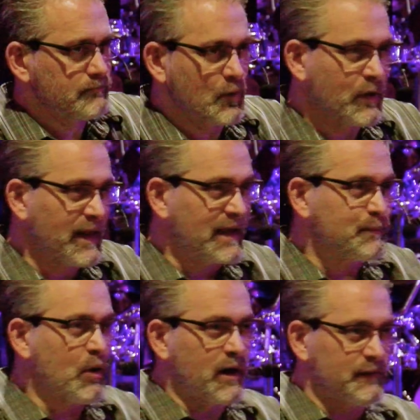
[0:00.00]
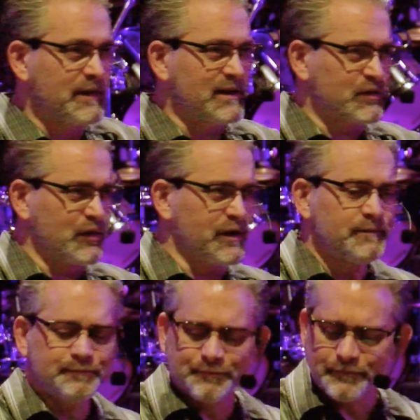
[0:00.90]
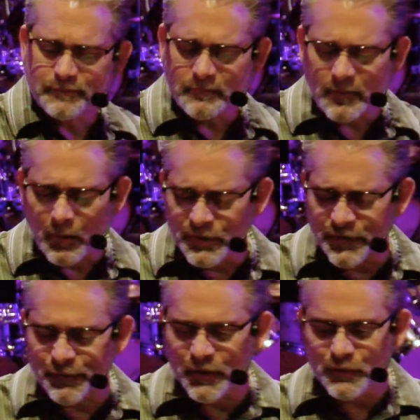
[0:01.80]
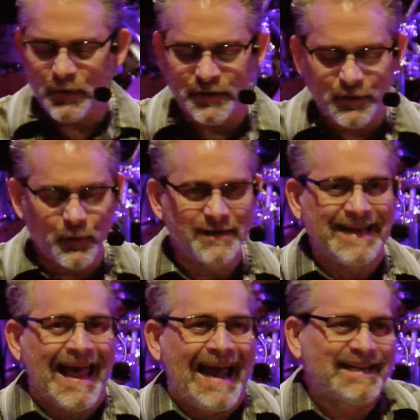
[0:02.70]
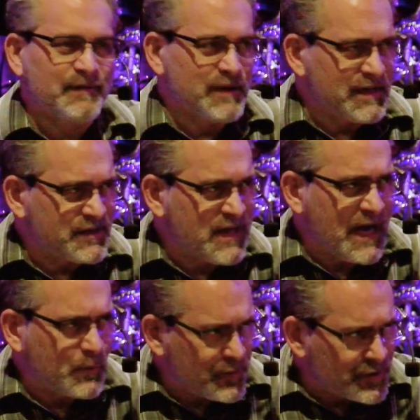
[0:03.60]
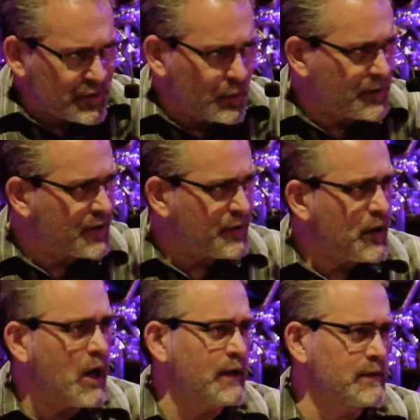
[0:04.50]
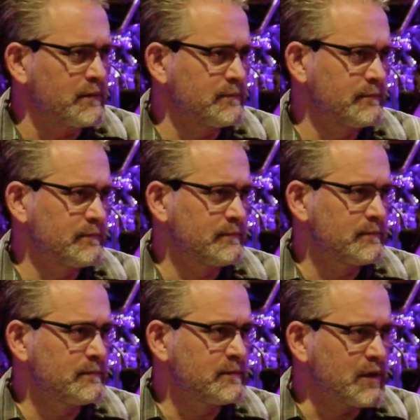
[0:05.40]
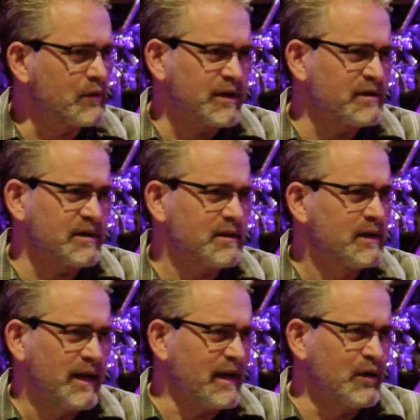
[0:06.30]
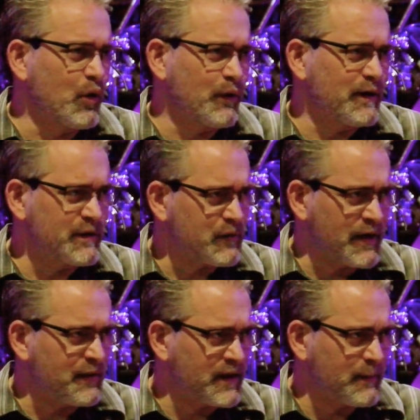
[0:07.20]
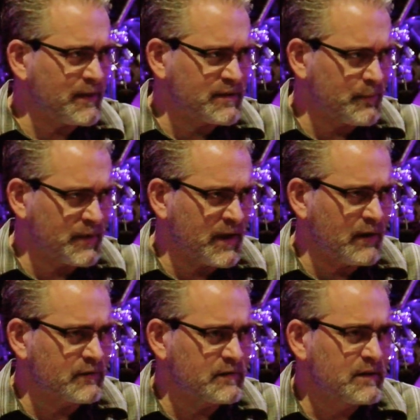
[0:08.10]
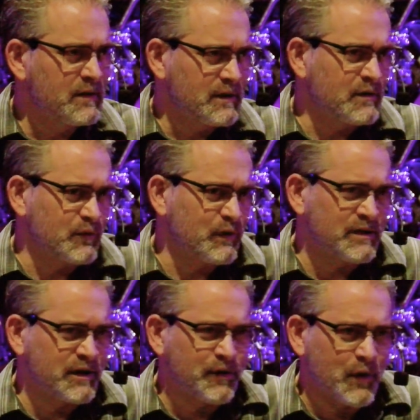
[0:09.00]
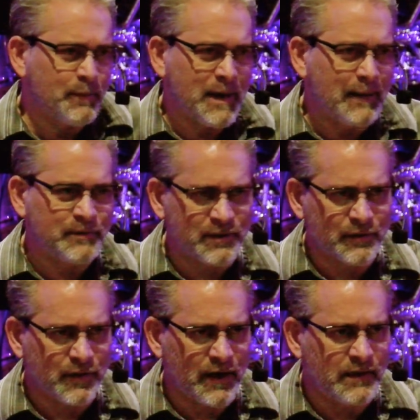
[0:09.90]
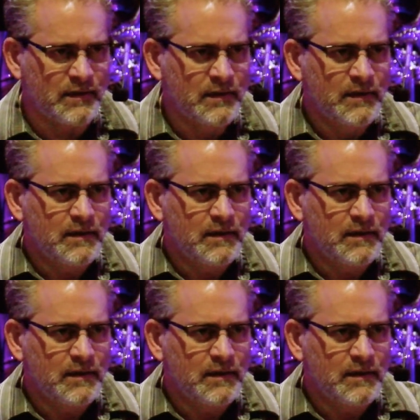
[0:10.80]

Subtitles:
Okay, that's part of it. That's good. What you first want to do is actively decide what to do with the thought. Don't just ignore it and try to think about something else. There's a reason the thought popped in your head.